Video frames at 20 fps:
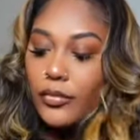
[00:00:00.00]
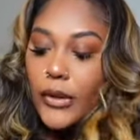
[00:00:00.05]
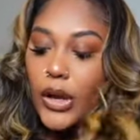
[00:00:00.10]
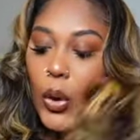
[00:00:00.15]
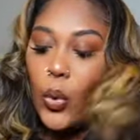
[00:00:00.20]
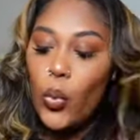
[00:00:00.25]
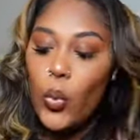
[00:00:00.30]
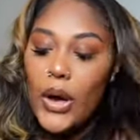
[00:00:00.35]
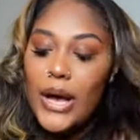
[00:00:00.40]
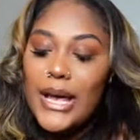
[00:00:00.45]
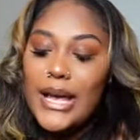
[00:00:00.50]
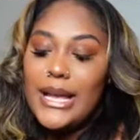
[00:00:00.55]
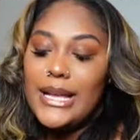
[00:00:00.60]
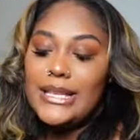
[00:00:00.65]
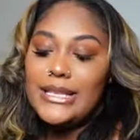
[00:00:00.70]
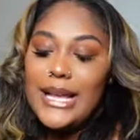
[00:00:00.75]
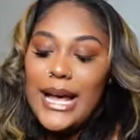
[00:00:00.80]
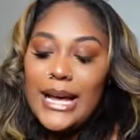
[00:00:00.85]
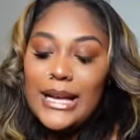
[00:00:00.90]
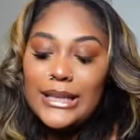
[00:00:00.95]
what
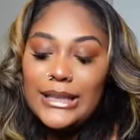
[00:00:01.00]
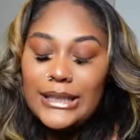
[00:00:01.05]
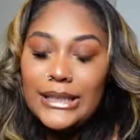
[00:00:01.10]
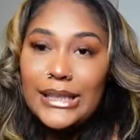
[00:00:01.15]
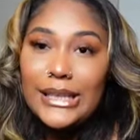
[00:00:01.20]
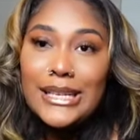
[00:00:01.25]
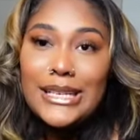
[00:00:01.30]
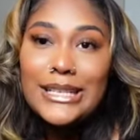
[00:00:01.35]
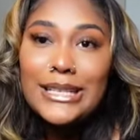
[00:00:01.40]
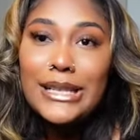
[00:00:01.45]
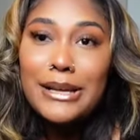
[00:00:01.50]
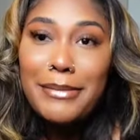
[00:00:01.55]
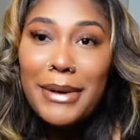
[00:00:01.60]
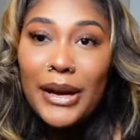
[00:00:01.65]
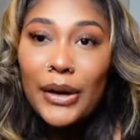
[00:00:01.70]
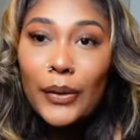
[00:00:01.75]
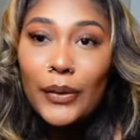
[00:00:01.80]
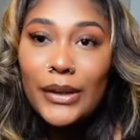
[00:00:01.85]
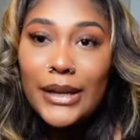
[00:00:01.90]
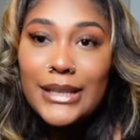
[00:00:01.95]
exactly is the
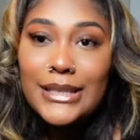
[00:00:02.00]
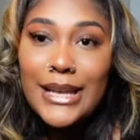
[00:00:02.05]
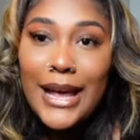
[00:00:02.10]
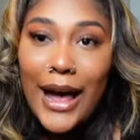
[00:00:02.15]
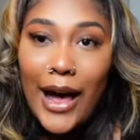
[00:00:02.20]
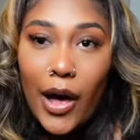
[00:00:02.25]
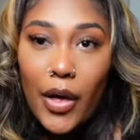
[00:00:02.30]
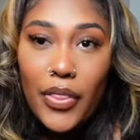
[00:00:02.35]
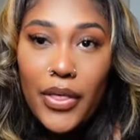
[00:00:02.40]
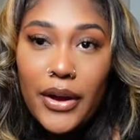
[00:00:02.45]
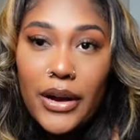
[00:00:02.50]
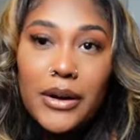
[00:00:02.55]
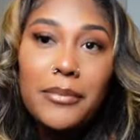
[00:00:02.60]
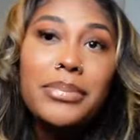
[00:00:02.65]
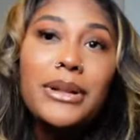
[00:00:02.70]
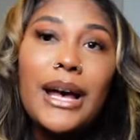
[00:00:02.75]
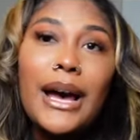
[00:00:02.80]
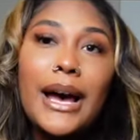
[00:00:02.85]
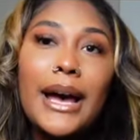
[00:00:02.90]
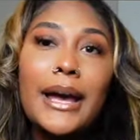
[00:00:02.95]
microlinks and how they are
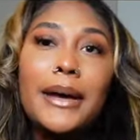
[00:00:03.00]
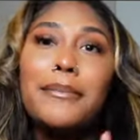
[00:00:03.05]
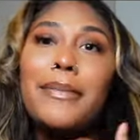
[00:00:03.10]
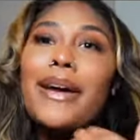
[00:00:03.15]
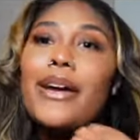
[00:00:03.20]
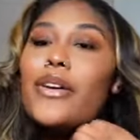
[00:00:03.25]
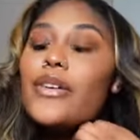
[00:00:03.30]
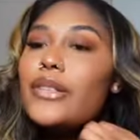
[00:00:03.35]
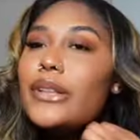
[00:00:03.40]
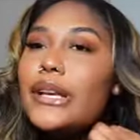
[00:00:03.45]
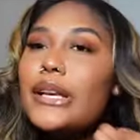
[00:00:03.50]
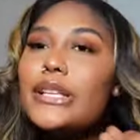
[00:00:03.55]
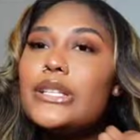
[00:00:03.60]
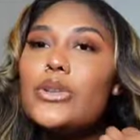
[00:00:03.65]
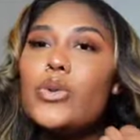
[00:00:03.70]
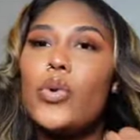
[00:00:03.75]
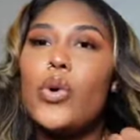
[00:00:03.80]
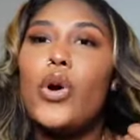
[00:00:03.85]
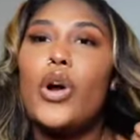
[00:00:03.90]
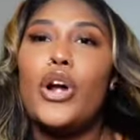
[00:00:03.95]
applied?
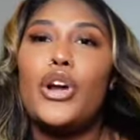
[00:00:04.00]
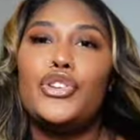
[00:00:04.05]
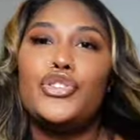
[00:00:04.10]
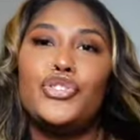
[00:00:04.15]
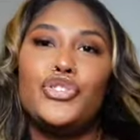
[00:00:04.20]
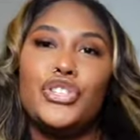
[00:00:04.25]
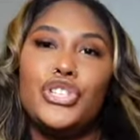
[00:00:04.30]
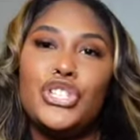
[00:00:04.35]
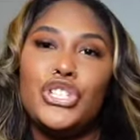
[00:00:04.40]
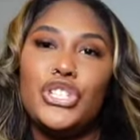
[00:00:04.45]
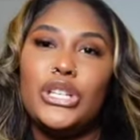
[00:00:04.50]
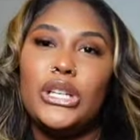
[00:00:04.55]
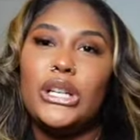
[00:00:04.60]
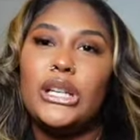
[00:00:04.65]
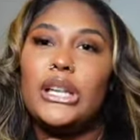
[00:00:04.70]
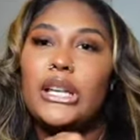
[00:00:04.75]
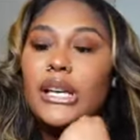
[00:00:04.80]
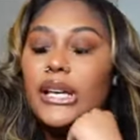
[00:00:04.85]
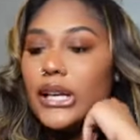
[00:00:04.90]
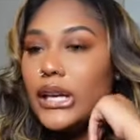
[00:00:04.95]
Microlinks are
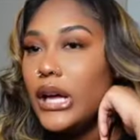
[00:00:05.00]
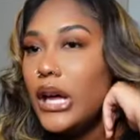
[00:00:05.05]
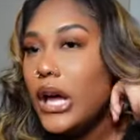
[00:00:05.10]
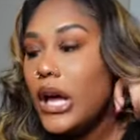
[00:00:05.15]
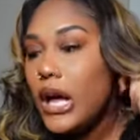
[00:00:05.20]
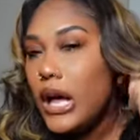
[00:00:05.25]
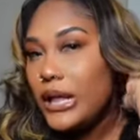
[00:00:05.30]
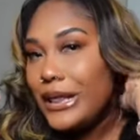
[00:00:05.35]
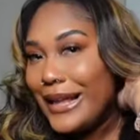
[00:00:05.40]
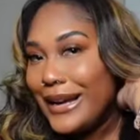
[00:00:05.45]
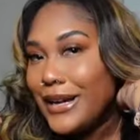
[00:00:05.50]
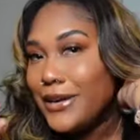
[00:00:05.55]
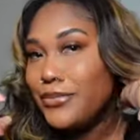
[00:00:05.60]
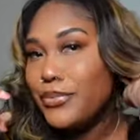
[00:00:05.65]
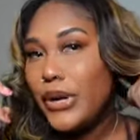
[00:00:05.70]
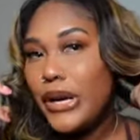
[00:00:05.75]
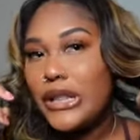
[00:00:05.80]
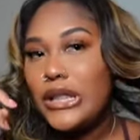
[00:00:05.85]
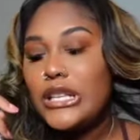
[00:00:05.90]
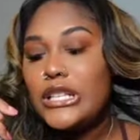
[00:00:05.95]
traditionally like a
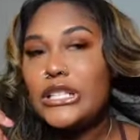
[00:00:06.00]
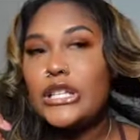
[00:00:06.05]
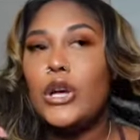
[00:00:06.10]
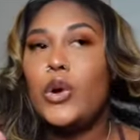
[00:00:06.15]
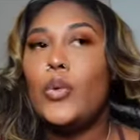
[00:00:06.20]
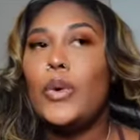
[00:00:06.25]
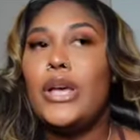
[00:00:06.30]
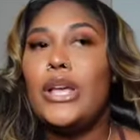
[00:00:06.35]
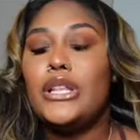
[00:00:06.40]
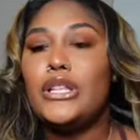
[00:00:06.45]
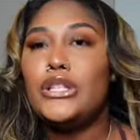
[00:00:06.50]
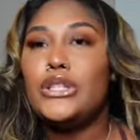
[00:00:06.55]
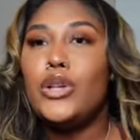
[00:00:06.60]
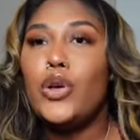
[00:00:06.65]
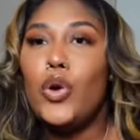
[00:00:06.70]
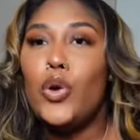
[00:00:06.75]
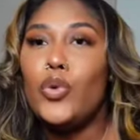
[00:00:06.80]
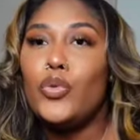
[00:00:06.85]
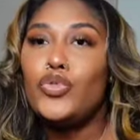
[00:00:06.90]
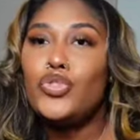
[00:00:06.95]
braidless sew-in.
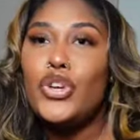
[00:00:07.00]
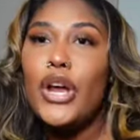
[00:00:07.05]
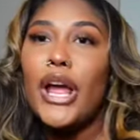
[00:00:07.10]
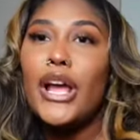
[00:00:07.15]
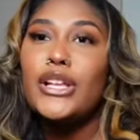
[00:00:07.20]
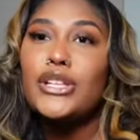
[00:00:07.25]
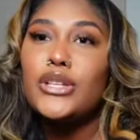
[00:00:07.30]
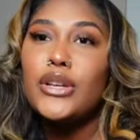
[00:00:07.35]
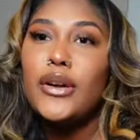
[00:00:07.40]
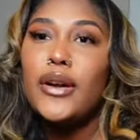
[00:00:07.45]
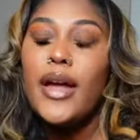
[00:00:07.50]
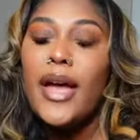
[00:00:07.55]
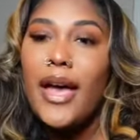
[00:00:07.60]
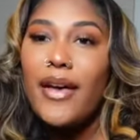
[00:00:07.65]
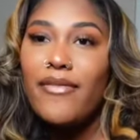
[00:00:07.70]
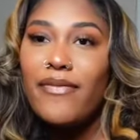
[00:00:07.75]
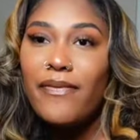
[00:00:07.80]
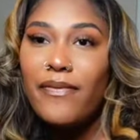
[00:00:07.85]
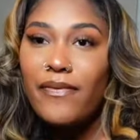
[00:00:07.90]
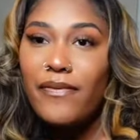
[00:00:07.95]
So tracks are
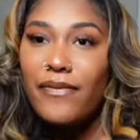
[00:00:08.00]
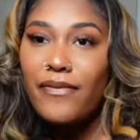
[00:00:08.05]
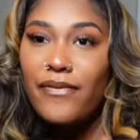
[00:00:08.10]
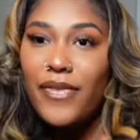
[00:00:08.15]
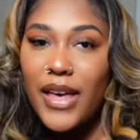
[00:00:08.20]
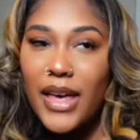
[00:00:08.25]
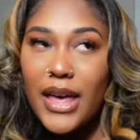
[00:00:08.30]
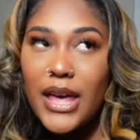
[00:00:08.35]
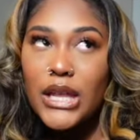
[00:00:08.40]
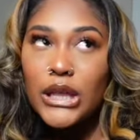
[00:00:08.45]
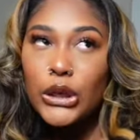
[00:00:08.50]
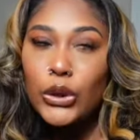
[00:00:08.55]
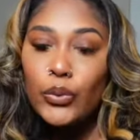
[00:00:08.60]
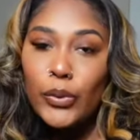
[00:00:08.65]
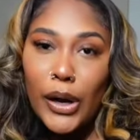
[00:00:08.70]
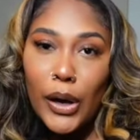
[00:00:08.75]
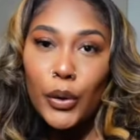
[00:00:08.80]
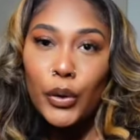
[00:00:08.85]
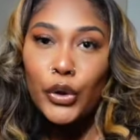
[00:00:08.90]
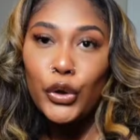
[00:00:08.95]
fed
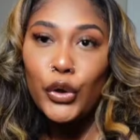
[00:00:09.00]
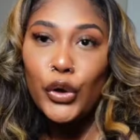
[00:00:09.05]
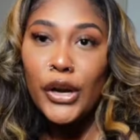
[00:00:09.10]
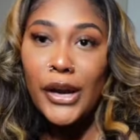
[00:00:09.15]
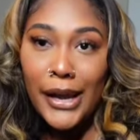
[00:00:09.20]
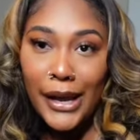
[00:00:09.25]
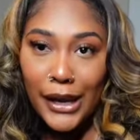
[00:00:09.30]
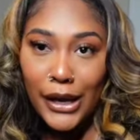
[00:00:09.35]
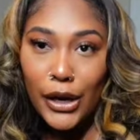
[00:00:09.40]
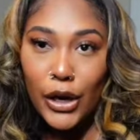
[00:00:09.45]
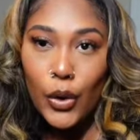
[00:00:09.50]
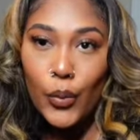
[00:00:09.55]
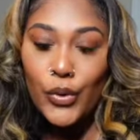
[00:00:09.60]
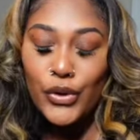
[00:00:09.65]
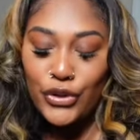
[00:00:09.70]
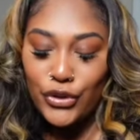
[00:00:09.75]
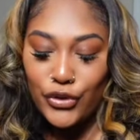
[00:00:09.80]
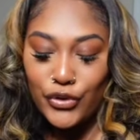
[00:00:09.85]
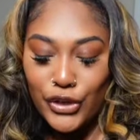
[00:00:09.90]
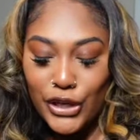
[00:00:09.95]
throughout your hair
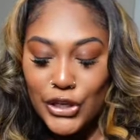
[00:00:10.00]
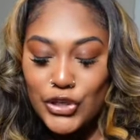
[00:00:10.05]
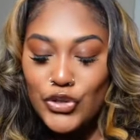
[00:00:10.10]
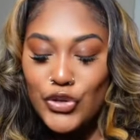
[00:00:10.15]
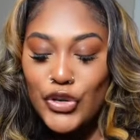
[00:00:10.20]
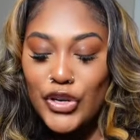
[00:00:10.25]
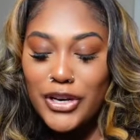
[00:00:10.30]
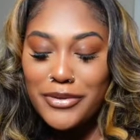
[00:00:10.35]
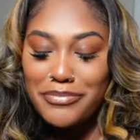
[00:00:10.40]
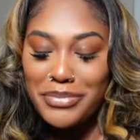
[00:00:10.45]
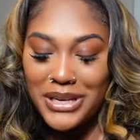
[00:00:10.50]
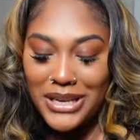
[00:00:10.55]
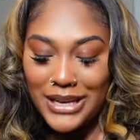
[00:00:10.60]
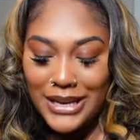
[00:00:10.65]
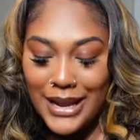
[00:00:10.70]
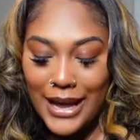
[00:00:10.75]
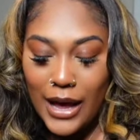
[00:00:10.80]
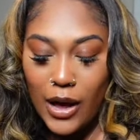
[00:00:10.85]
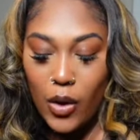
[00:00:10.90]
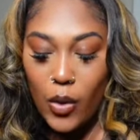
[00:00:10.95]
with your natural hair
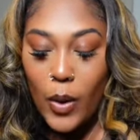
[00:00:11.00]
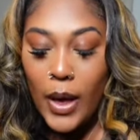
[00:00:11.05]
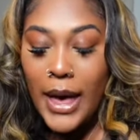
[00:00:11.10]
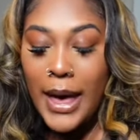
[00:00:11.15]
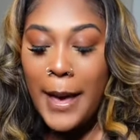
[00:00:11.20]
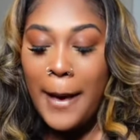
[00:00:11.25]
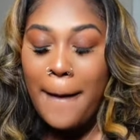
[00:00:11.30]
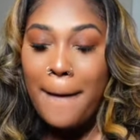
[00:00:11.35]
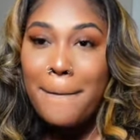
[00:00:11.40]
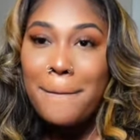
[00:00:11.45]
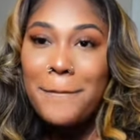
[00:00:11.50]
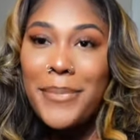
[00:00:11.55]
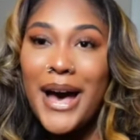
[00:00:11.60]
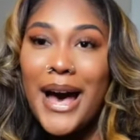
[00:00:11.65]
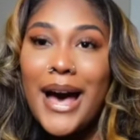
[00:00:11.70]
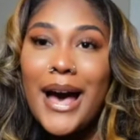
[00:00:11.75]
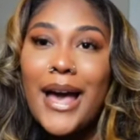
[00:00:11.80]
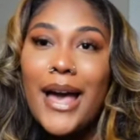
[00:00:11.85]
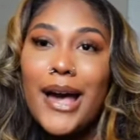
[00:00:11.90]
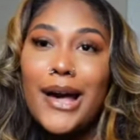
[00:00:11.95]
being out
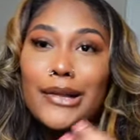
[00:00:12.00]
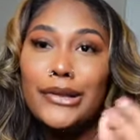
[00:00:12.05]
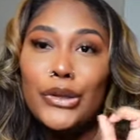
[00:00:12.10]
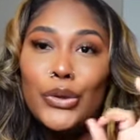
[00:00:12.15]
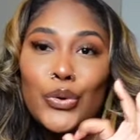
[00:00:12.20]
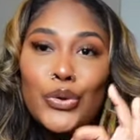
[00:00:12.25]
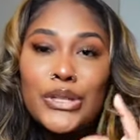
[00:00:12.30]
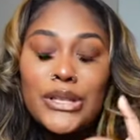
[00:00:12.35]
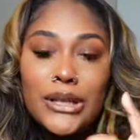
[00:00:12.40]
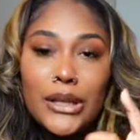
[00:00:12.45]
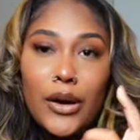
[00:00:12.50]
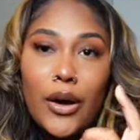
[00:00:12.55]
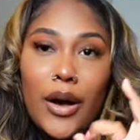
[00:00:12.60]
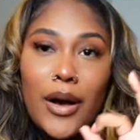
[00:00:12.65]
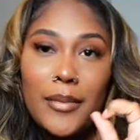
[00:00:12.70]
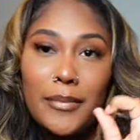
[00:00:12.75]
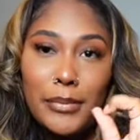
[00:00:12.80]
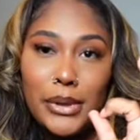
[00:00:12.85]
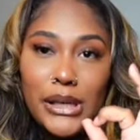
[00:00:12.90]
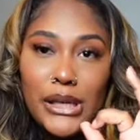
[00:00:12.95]
by a little
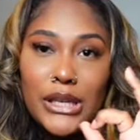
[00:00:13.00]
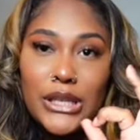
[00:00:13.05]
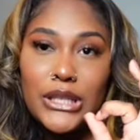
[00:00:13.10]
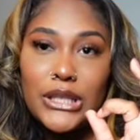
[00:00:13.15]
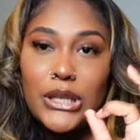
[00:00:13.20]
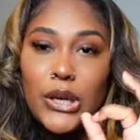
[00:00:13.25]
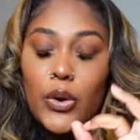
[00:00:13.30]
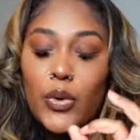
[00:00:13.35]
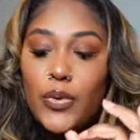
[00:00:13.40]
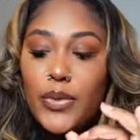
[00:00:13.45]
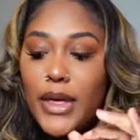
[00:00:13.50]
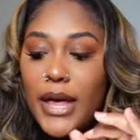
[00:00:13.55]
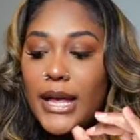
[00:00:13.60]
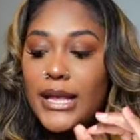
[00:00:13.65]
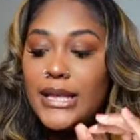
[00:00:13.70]
silicone bead. So